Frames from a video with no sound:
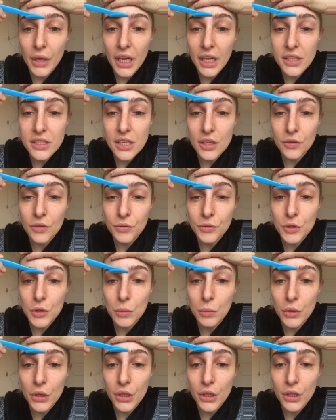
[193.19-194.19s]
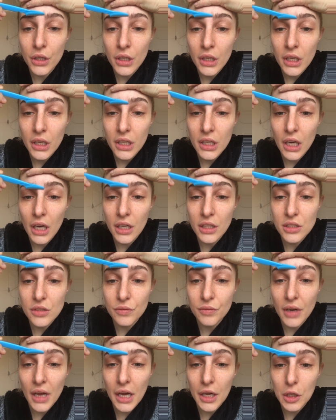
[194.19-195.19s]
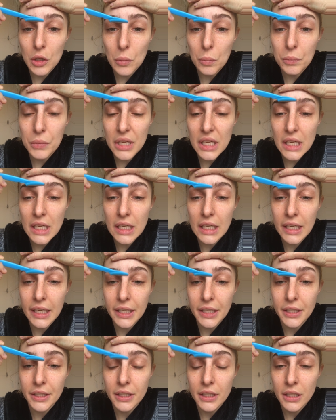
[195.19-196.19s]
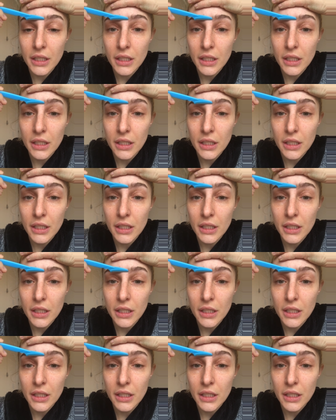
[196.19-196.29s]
as if you were kind of like peeling